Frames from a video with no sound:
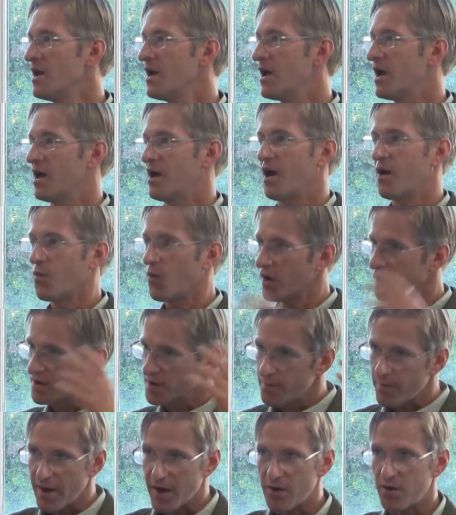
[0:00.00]
And I wanted
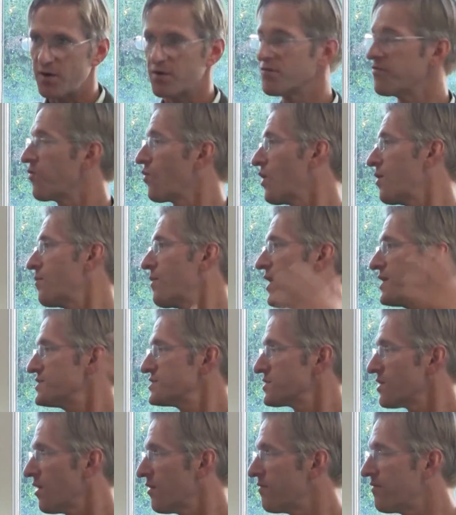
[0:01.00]
to better inform
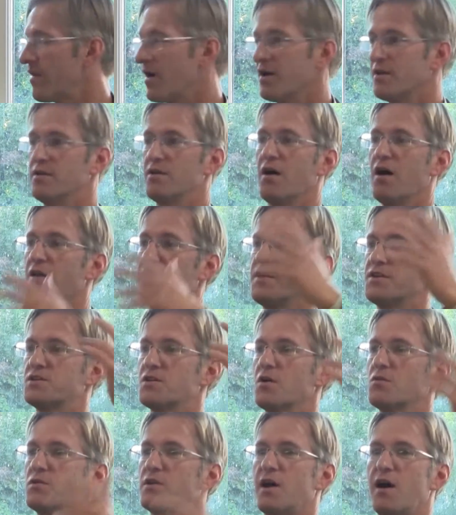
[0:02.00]
myself on the
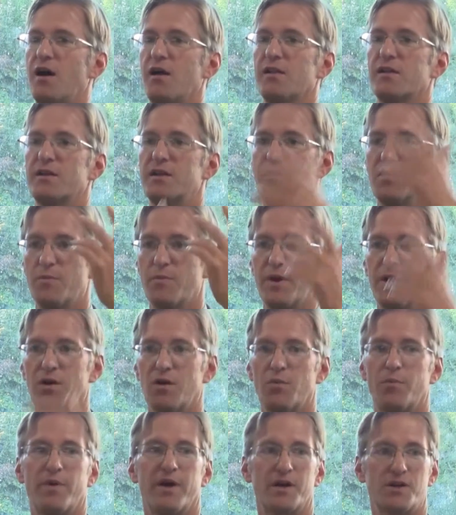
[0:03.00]
totality, the
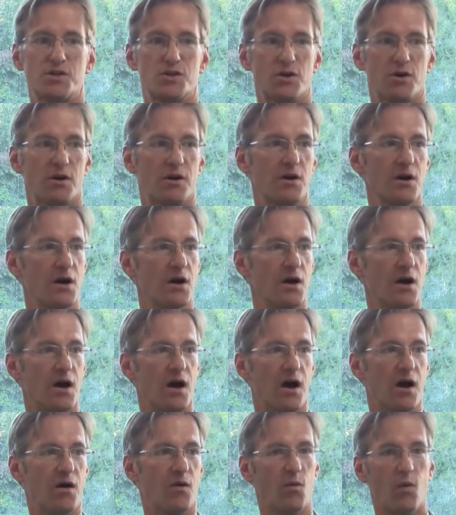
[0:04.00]
bigger picture,
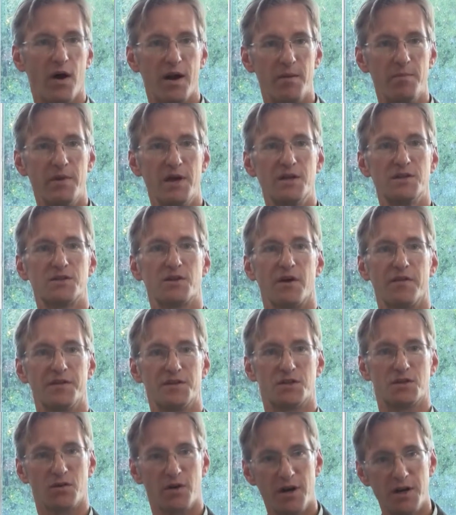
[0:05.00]
what it means on the
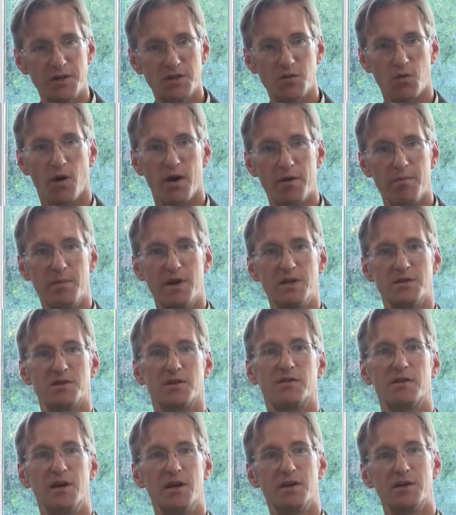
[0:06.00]
streets, what it means
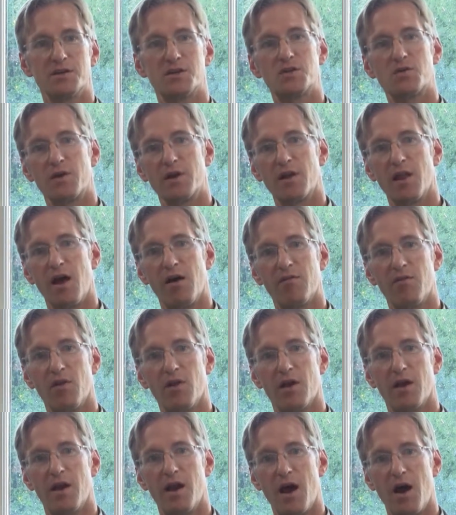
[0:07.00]
at the industry
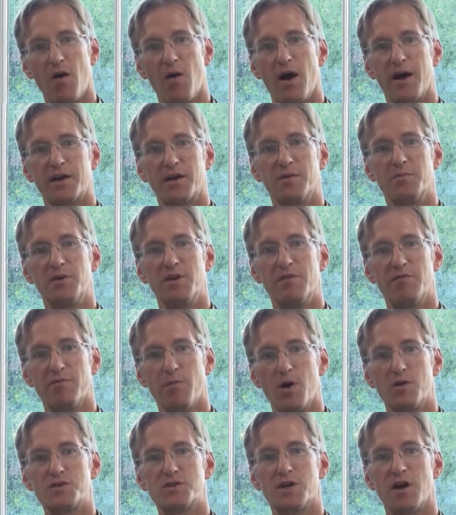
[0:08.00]
level, and how I could be of
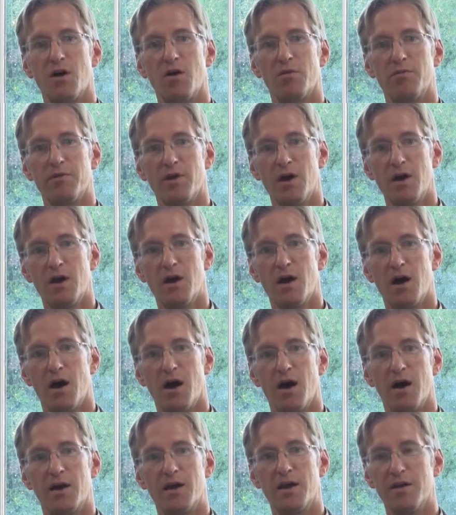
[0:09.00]
most help
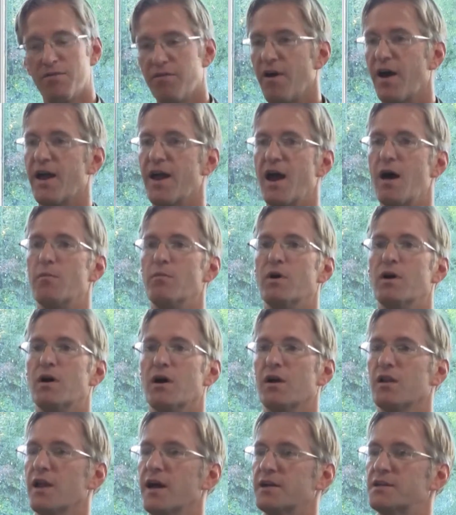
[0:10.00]
if I am
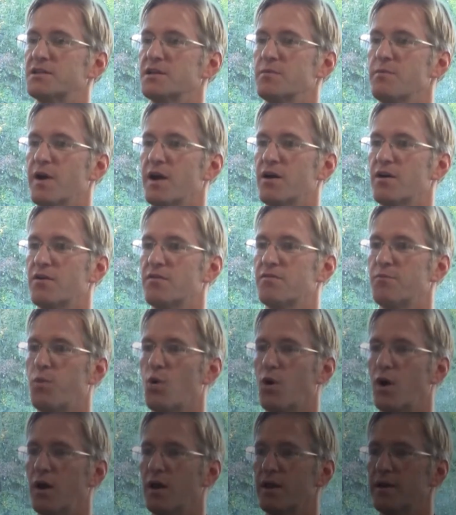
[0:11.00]
elected mayor of
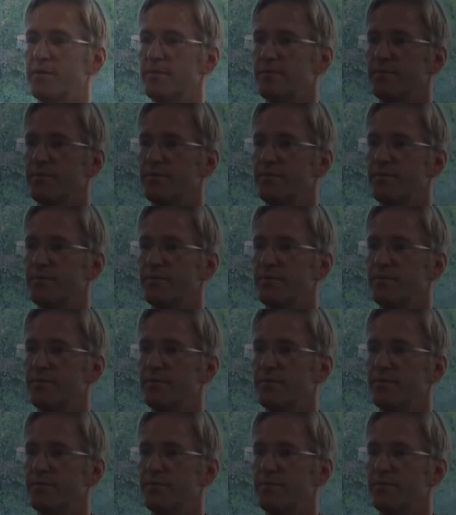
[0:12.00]
Portland.